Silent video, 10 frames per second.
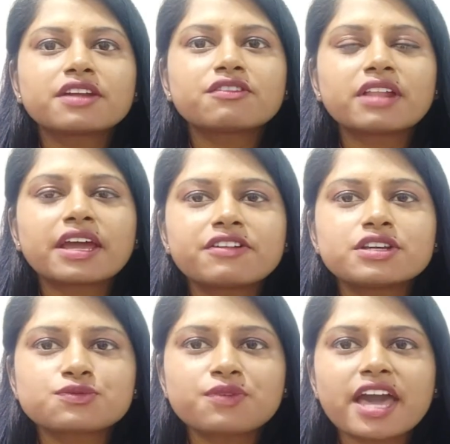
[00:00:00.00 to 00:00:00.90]
played
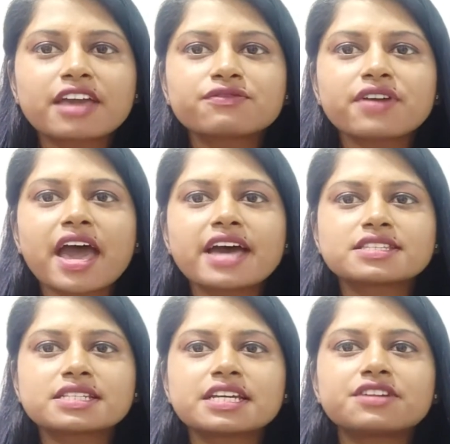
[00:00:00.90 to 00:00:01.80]
Larry's wife
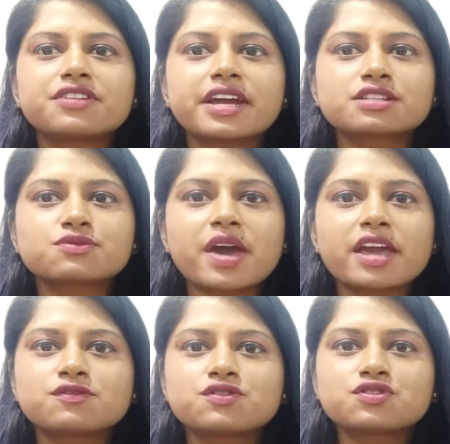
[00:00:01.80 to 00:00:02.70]
as later
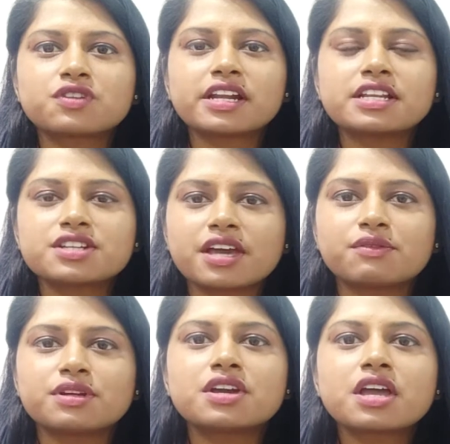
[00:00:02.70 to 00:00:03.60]
ex-wife Cheryl
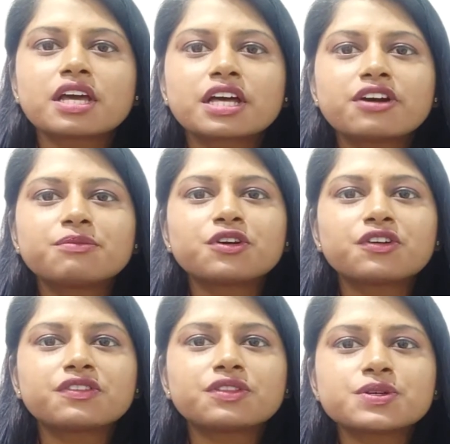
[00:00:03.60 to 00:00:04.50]
David. Curb
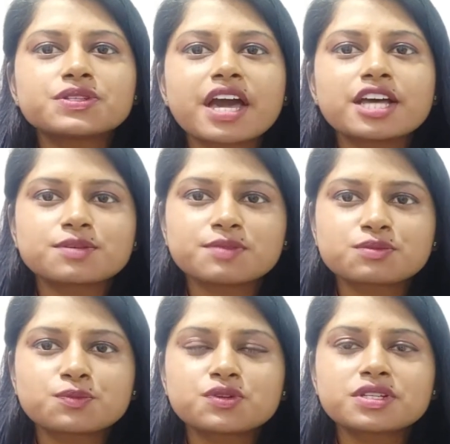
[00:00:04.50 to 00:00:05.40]
Your Enthusiasm
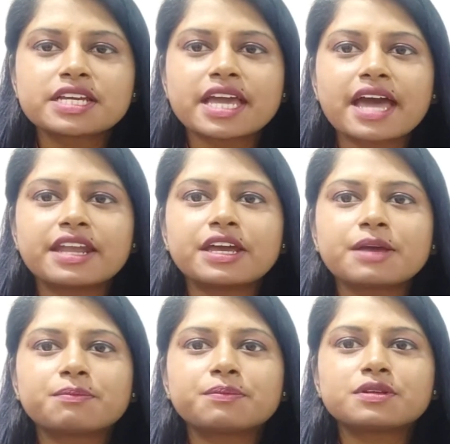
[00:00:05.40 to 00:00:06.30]
is mostly an
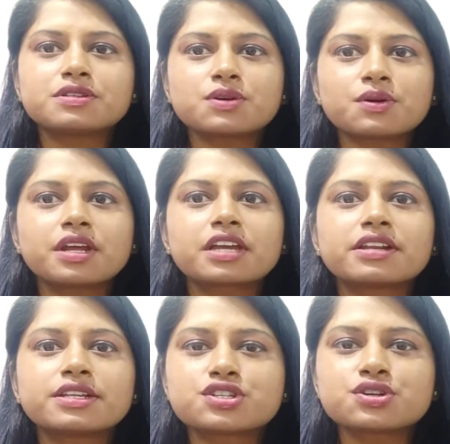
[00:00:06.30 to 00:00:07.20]

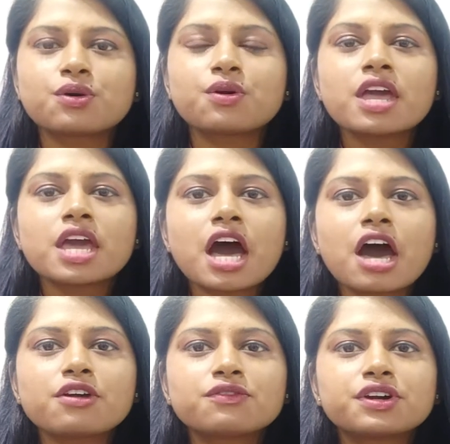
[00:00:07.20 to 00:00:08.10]
episodic show,
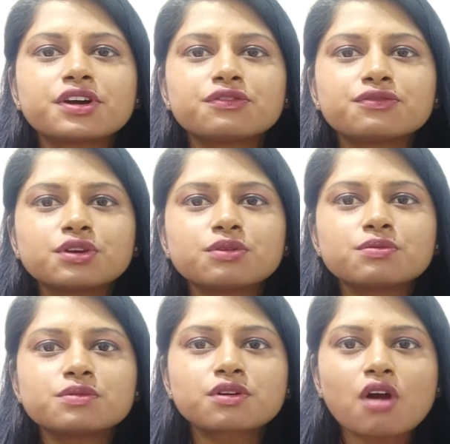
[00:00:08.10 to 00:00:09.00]
however a
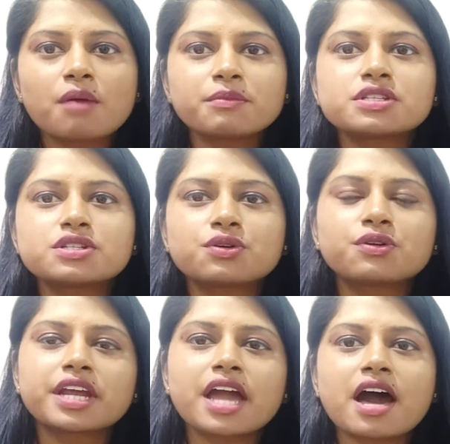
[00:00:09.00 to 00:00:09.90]
few common
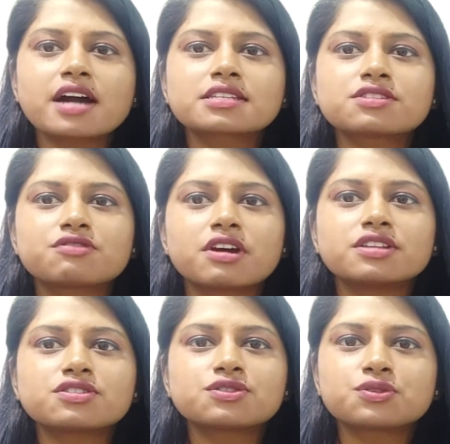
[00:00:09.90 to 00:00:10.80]
story arcs
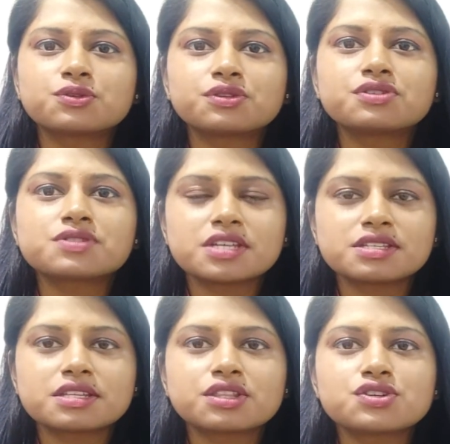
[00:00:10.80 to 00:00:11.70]
run through the
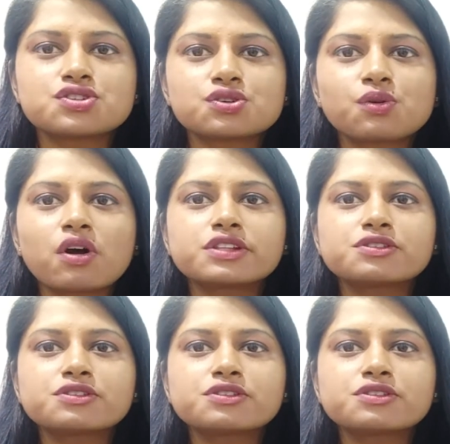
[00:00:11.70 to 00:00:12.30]
season. The show